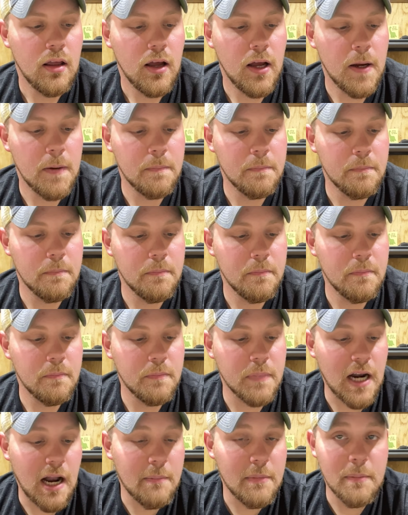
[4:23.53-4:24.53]

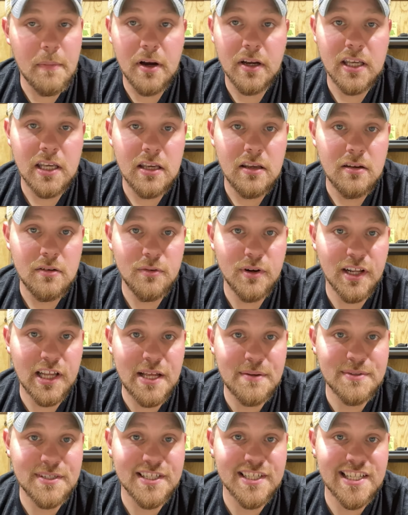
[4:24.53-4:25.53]
But I'm a monkey when it
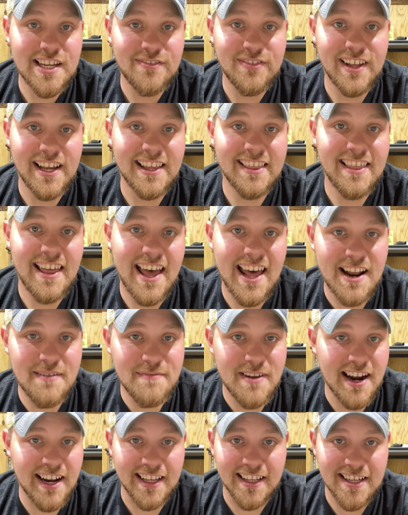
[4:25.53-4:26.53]
comes to stuff like that. I'm
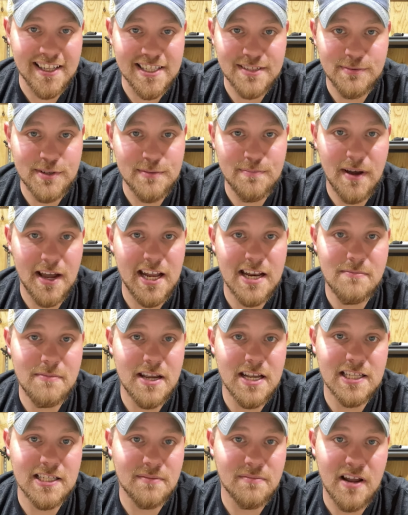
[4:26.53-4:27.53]
not a gunsmith by any
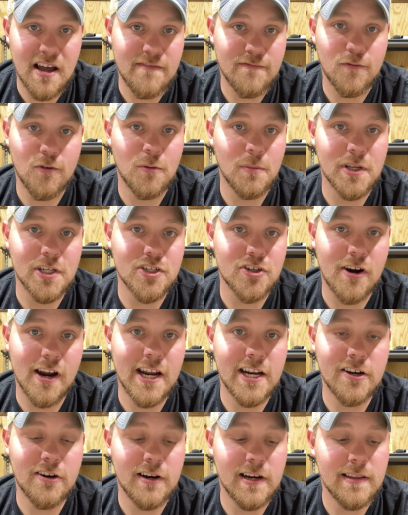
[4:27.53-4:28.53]
means. I'm not formally
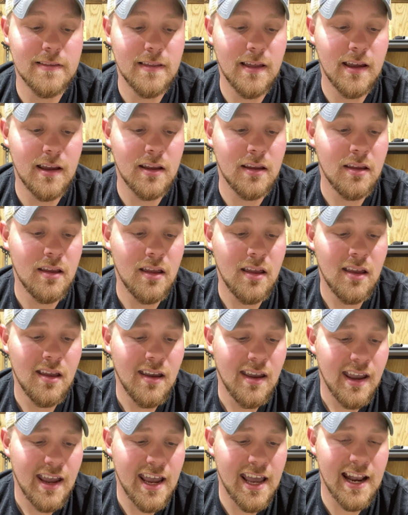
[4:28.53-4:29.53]
trained or anything.
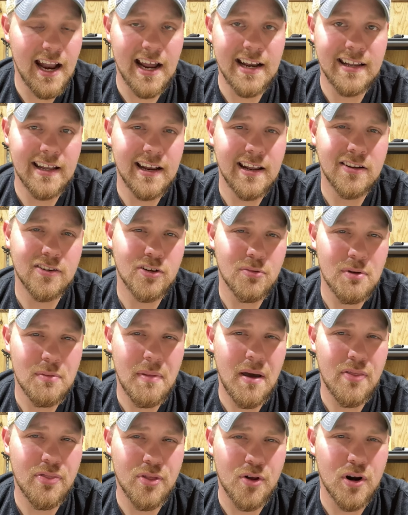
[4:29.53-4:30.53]
And I did it. It took me
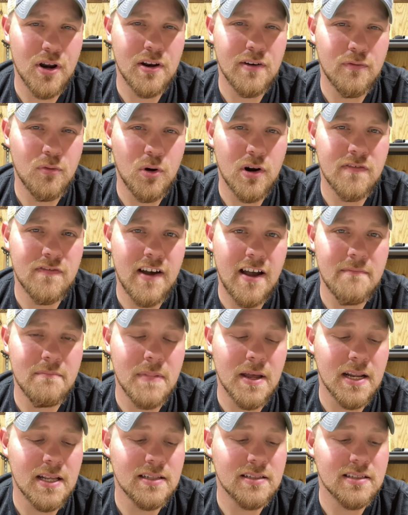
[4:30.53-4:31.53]
about 30 to 45
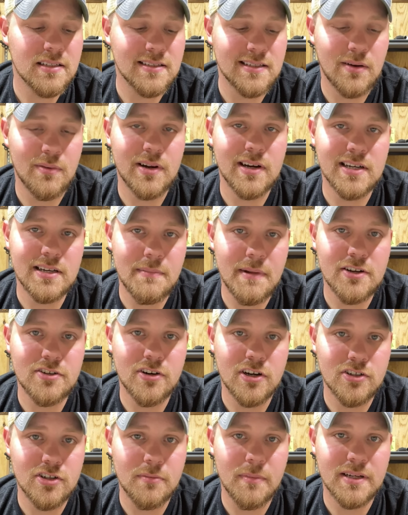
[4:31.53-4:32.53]
minutes because I wanted to make
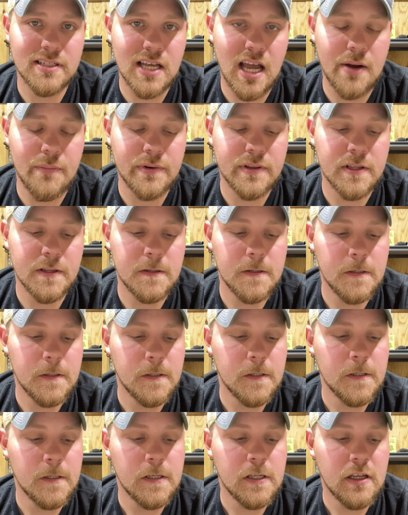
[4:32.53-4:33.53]
sure I took my time with it
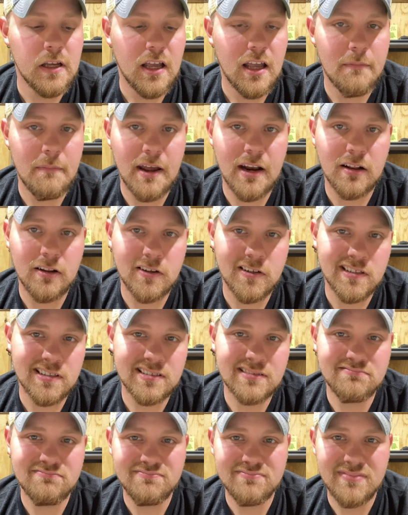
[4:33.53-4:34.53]
and made it look,
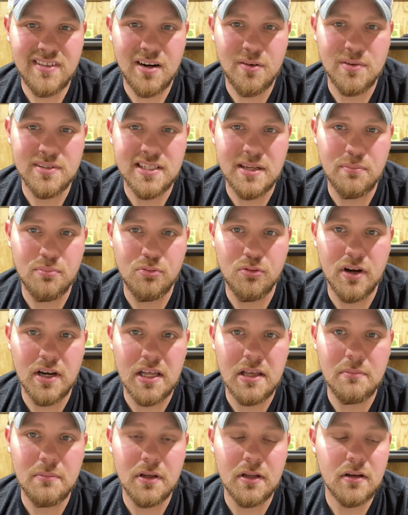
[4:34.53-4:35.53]
I don't want to say
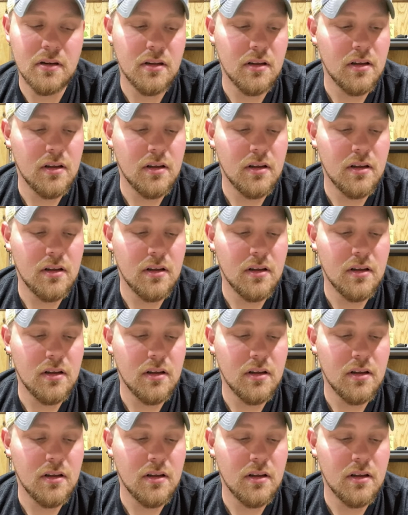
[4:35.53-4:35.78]
pretty, but